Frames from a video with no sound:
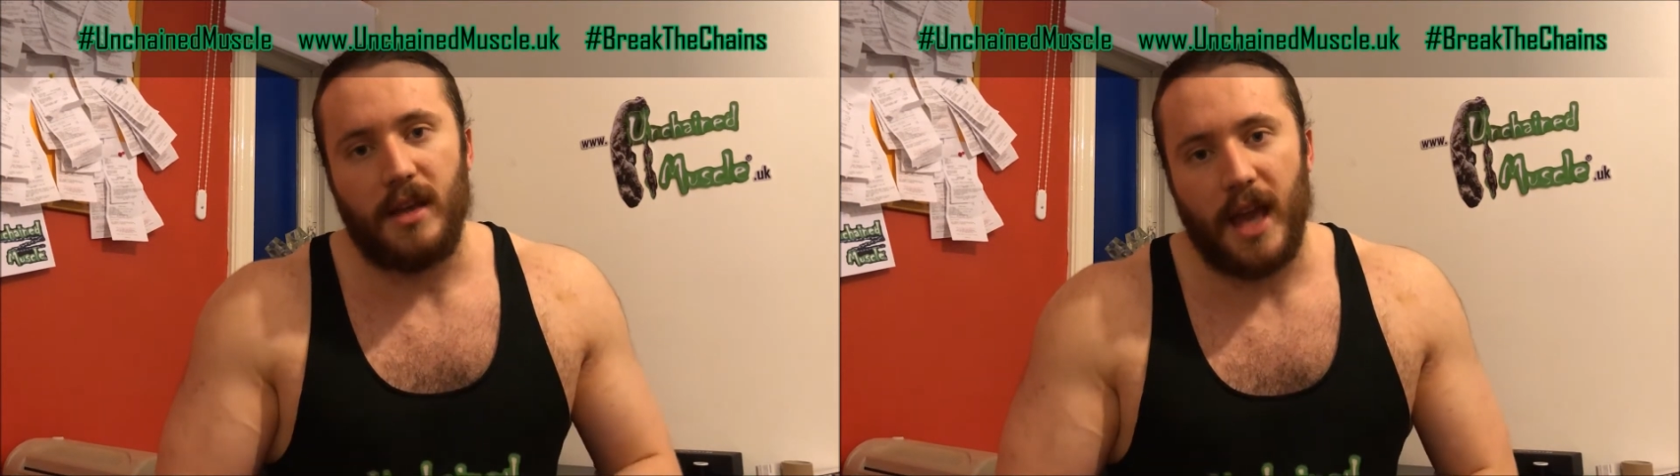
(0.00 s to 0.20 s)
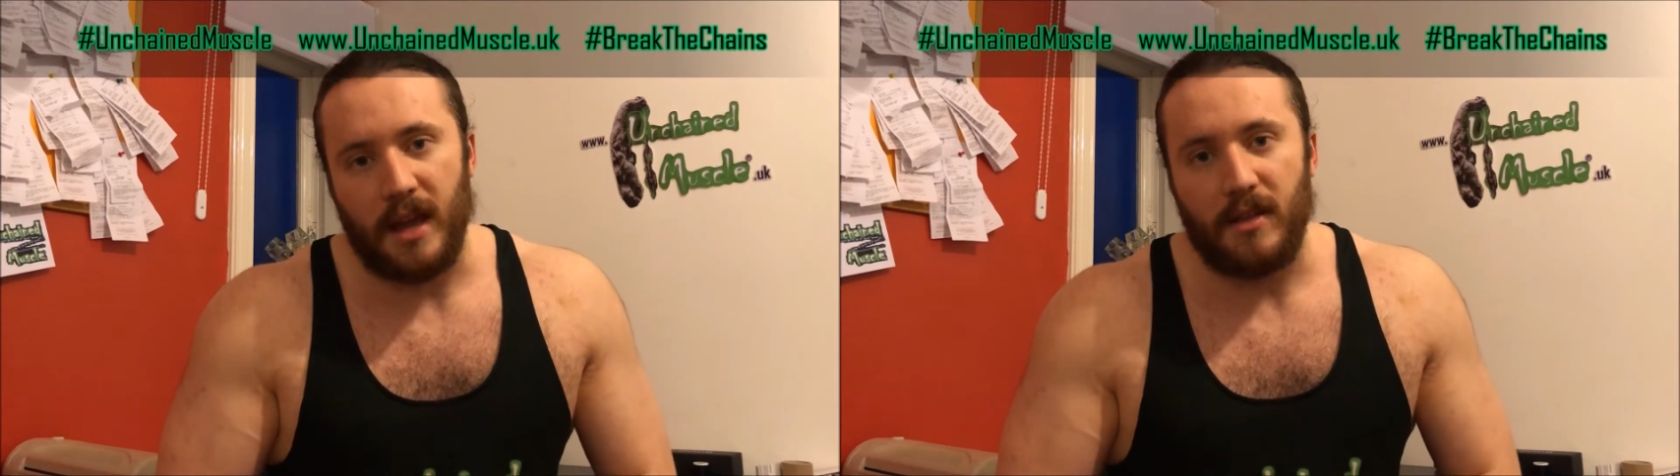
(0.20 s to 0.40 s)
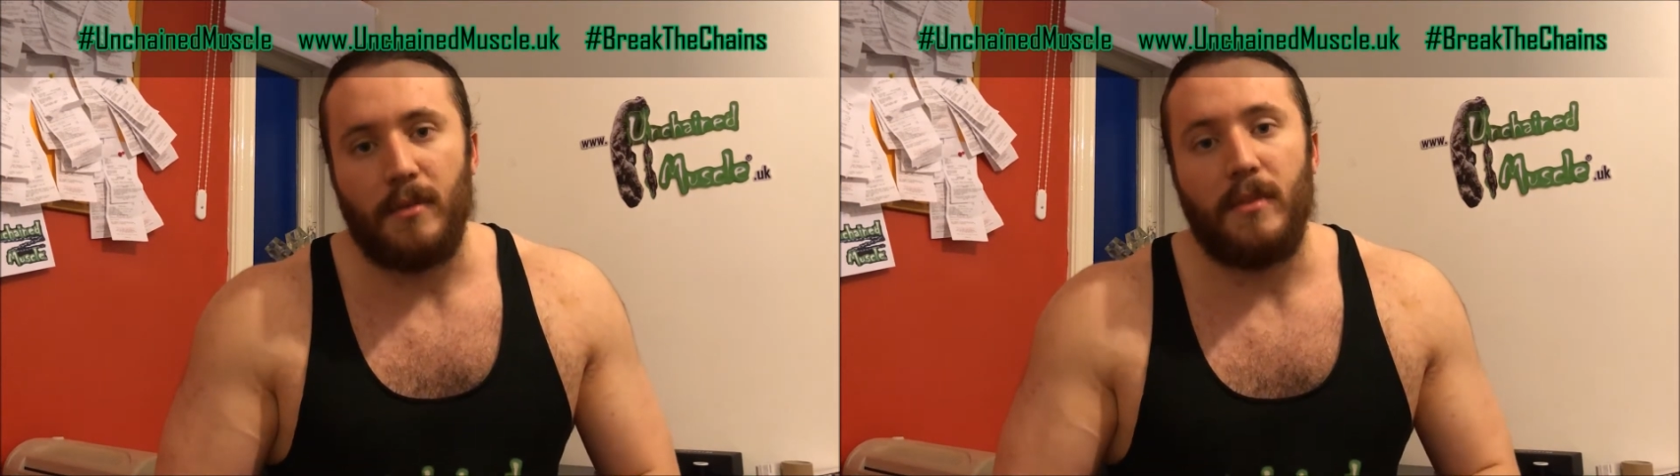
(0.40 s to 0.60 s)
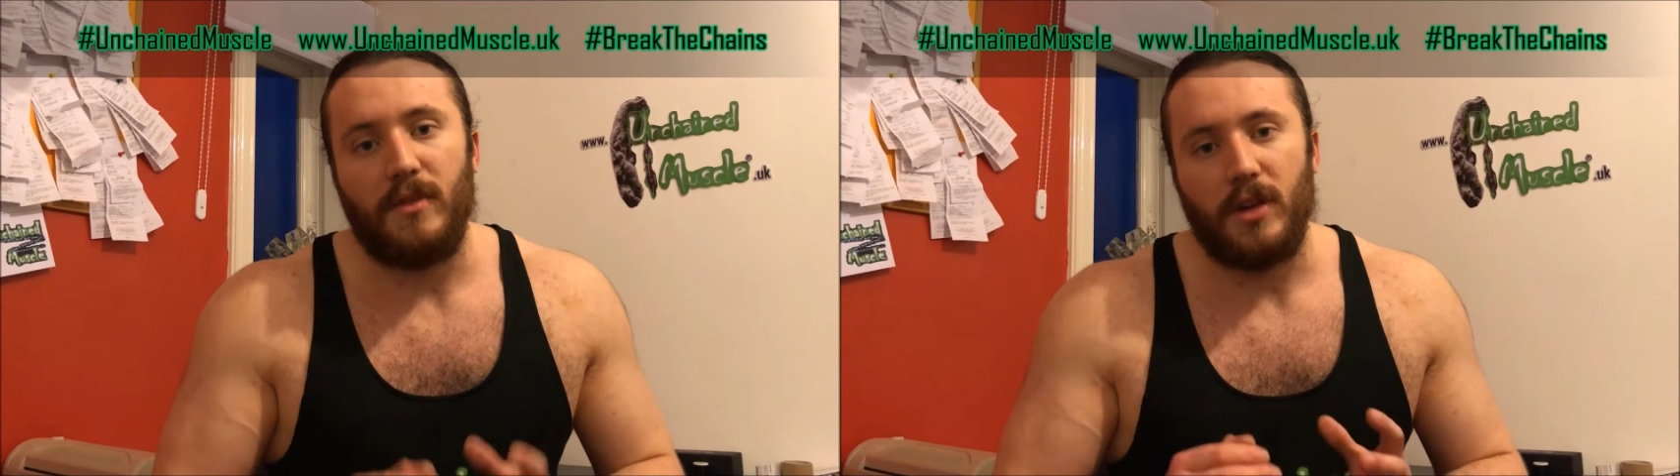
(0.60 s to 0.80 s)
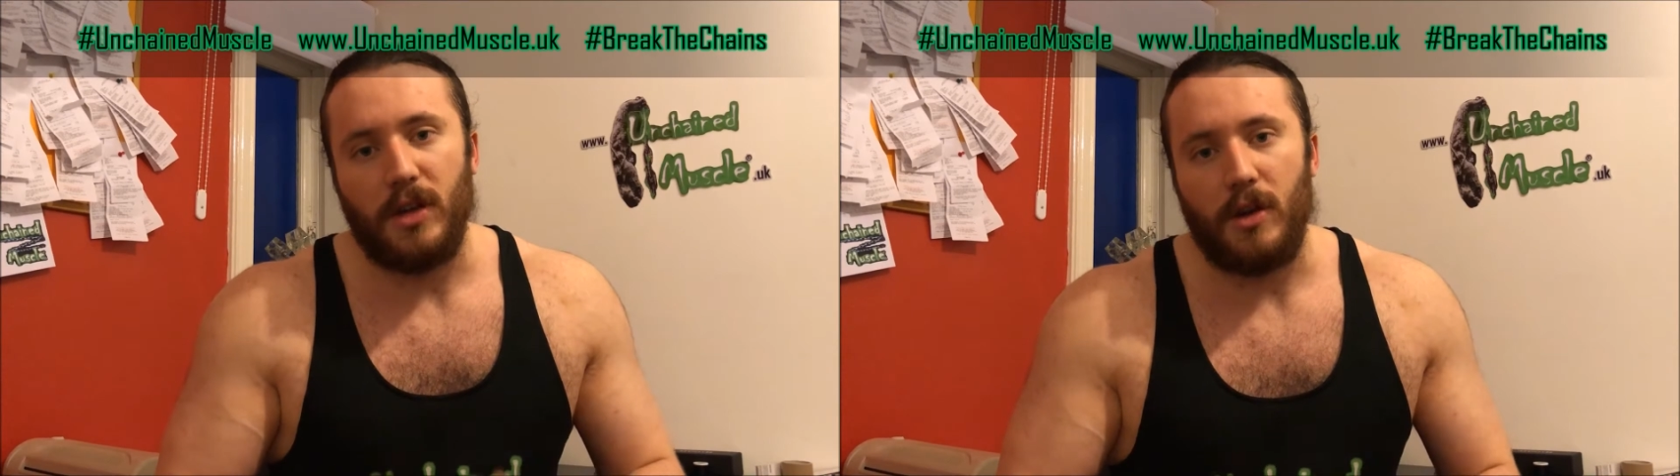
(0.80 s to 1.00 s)
Kingdom,
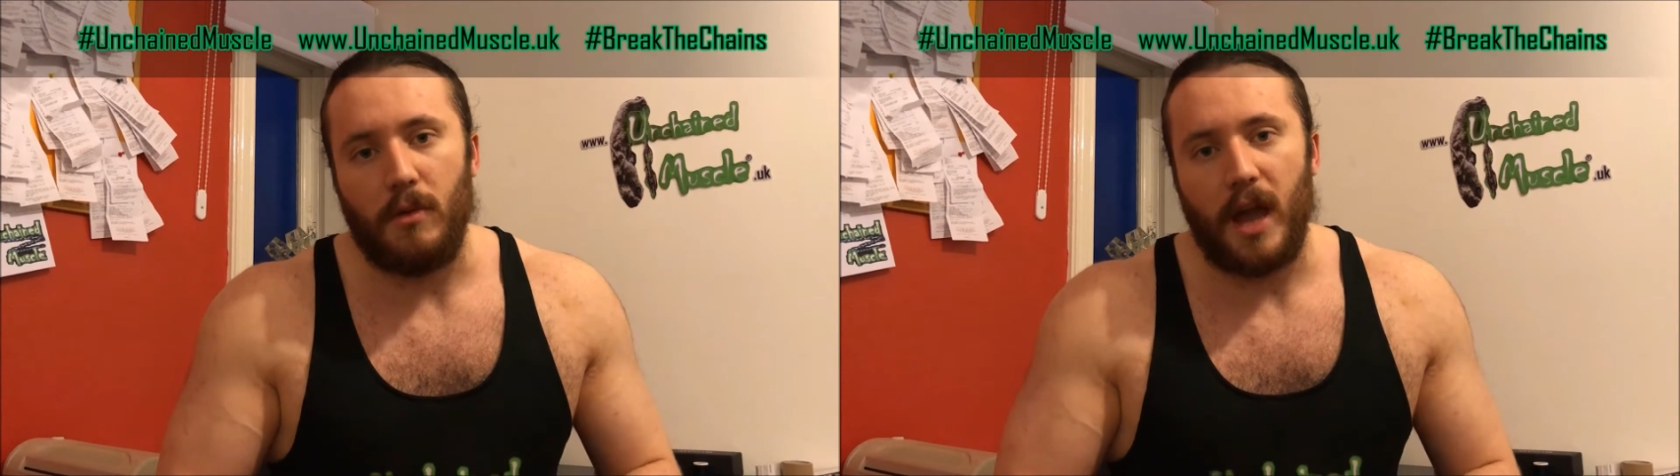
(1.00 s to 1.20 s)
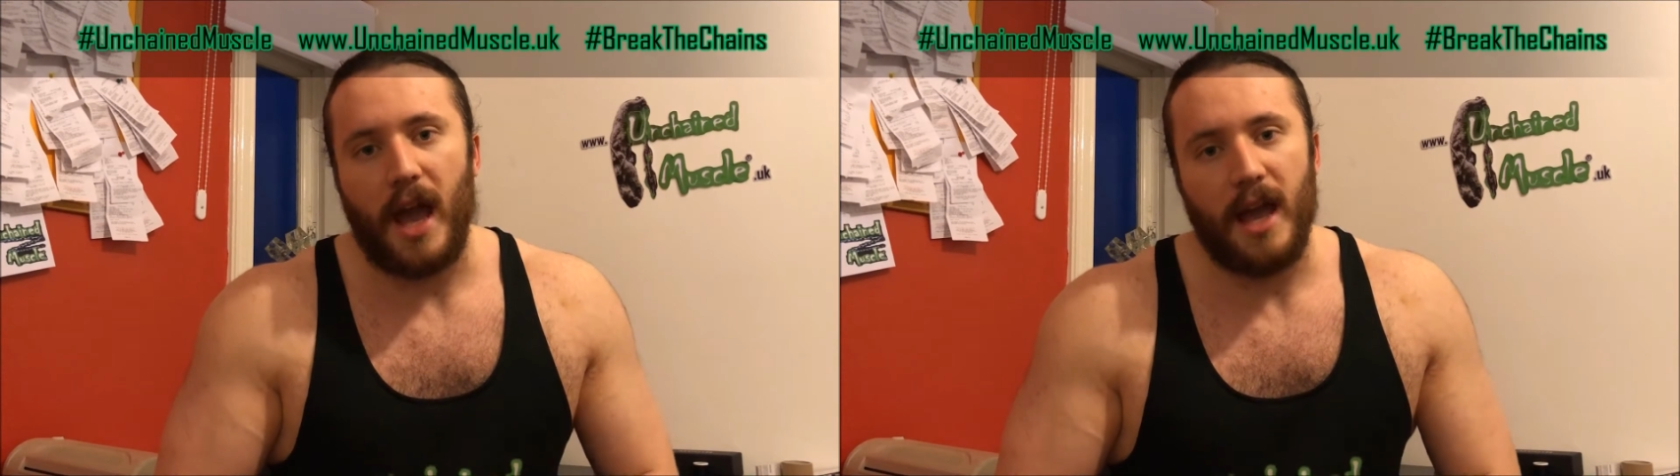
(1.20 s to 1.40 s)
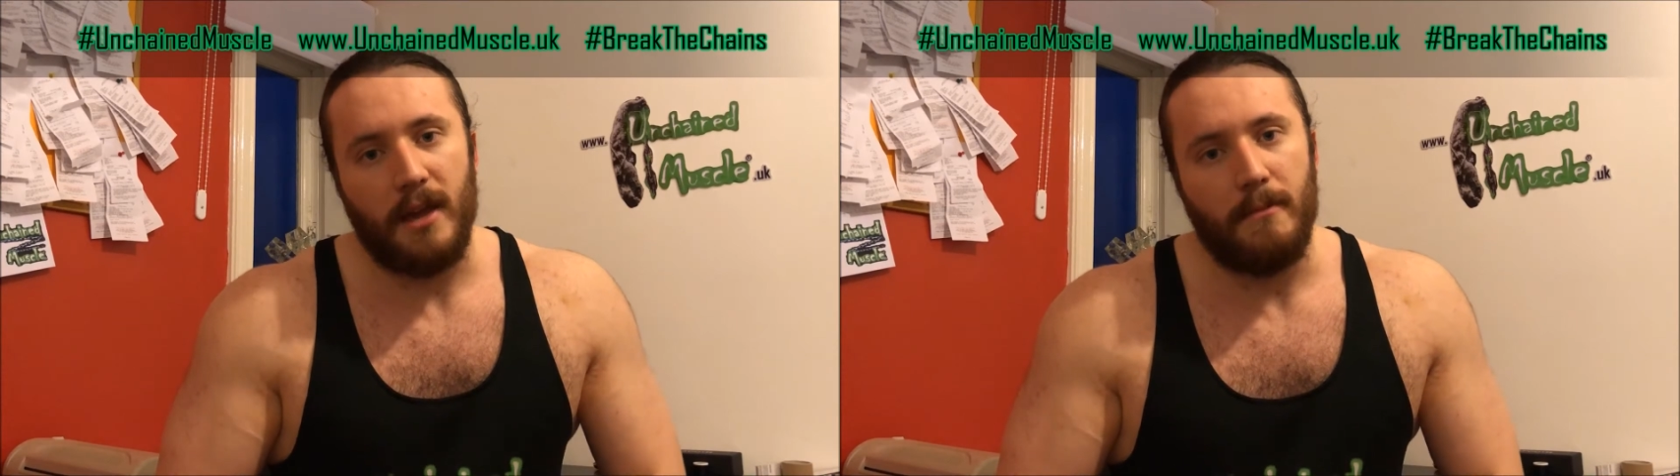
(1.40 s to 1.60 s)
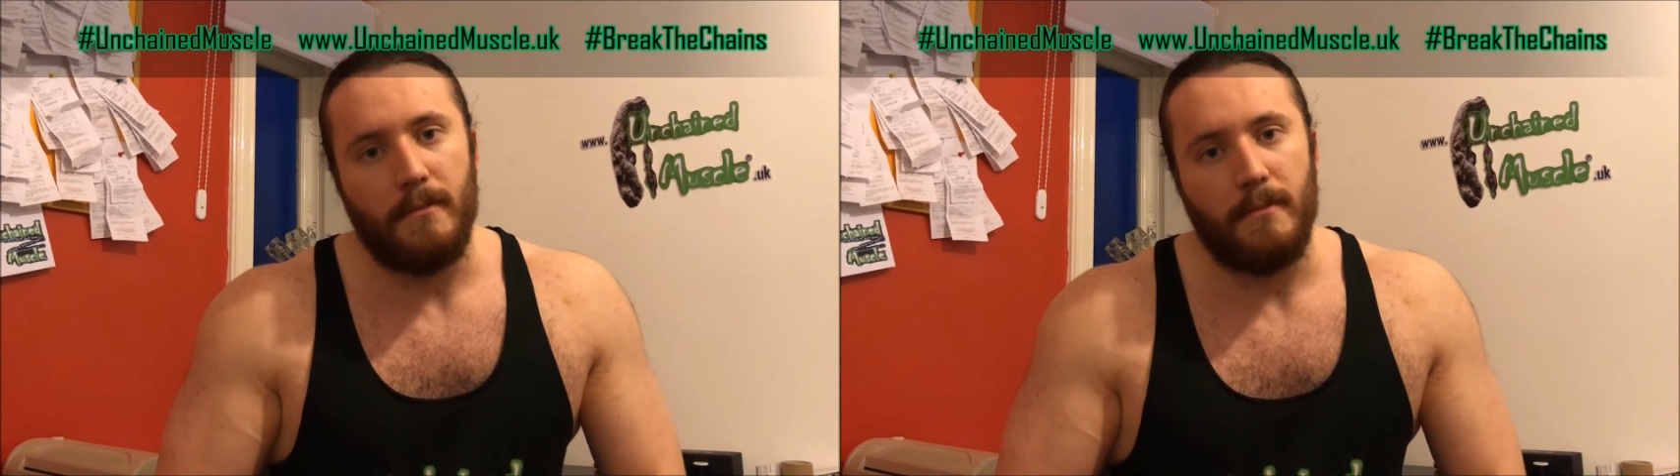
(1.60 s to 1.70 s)
the UK.